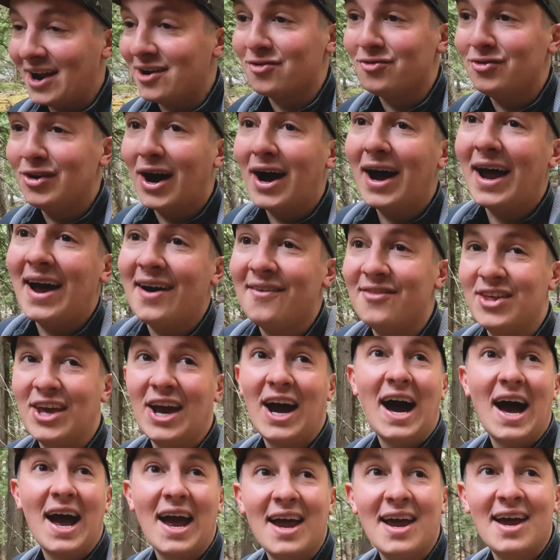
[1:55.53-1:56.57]
I do not have
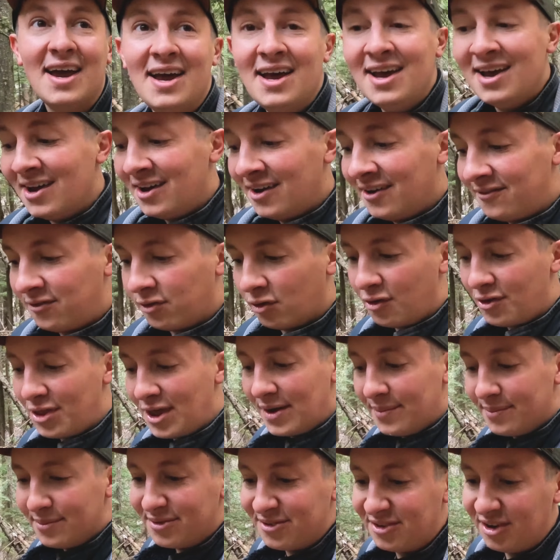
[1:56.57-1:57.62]
the eye for
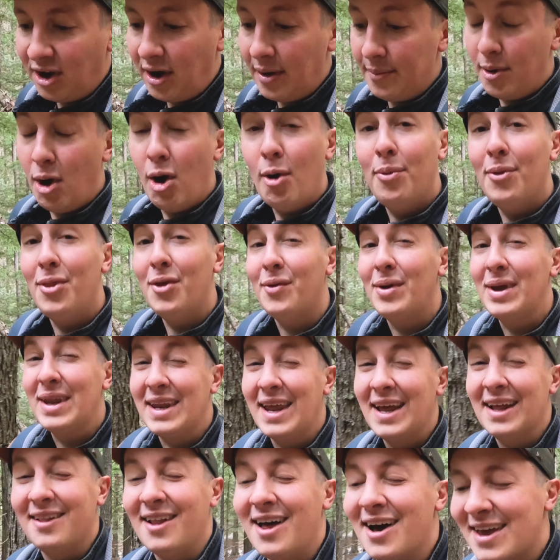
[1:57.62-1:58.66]
them, so I'm hoping that we
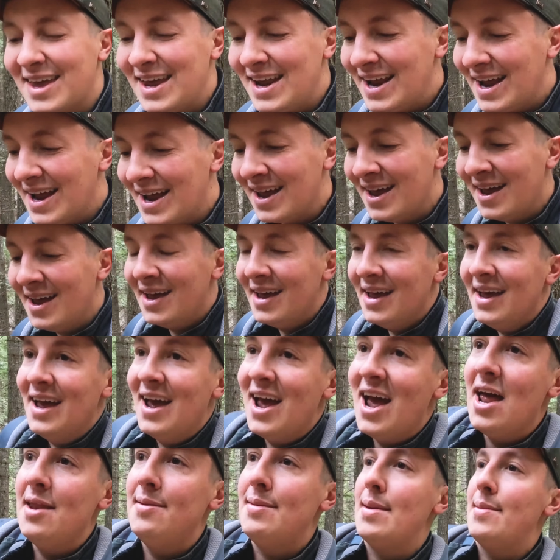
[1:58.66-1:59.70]
can get lucky
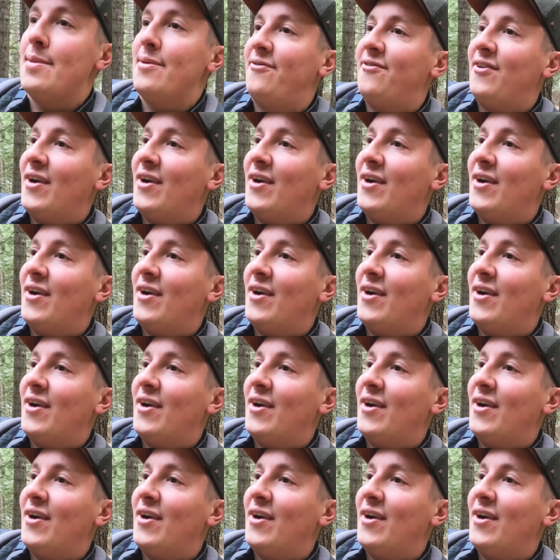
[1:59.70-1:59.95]
and maybe